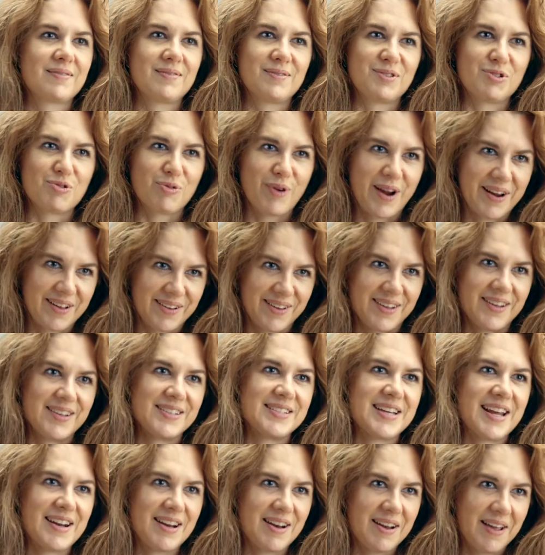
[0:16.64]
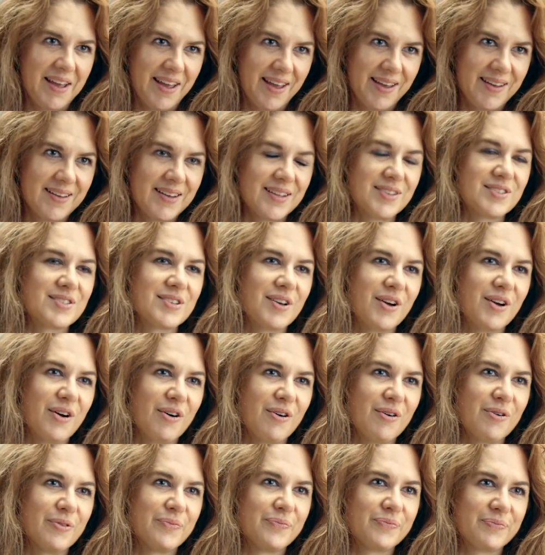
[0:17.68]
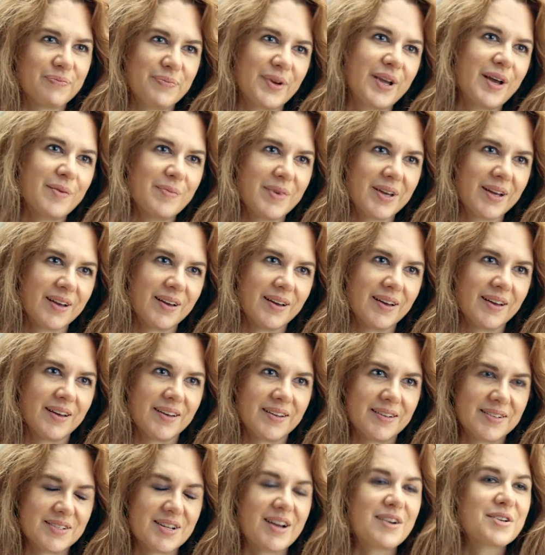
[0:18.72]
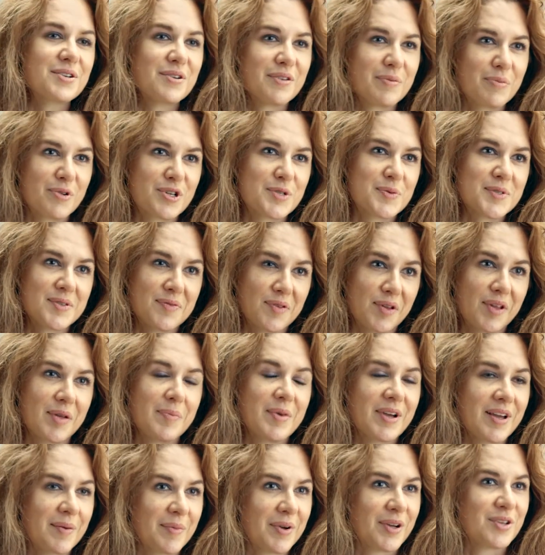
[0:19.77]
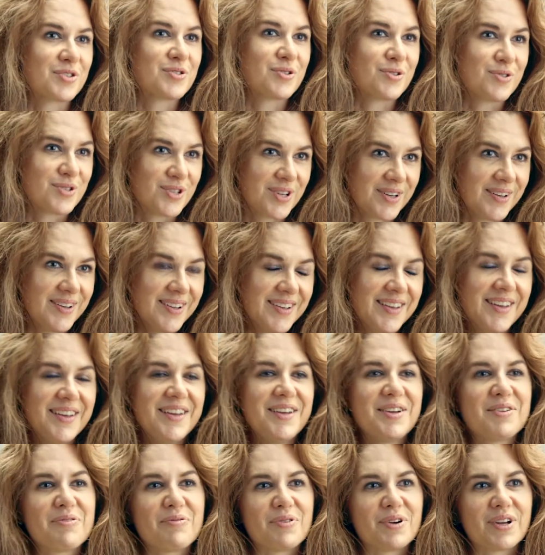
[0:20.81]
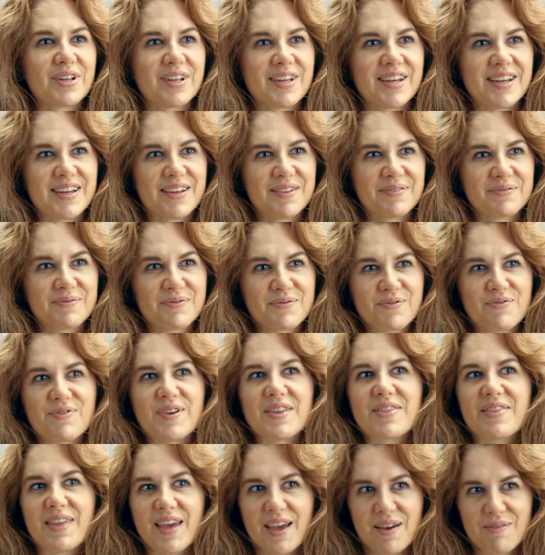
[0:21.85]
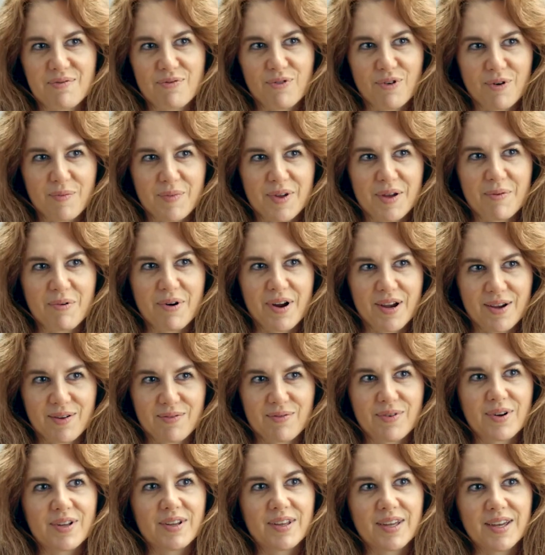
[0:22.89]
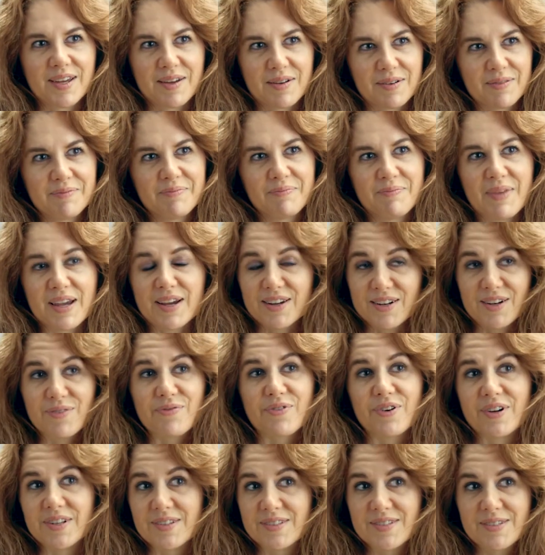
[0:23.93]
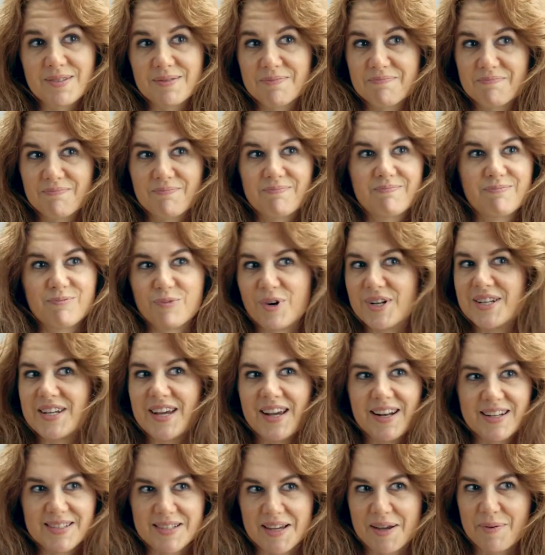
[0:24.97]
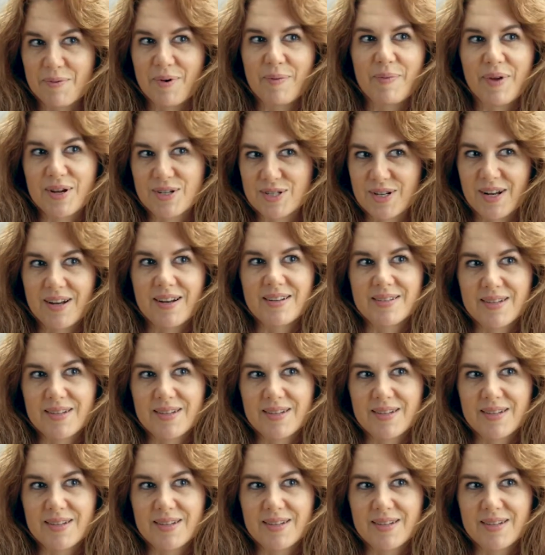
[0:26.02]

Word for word: directly, day to day. And so becoming a doctor, and more specifically becoming a surgeon, really fit that for me, where I could really make a difference. One day at a time, one patient at a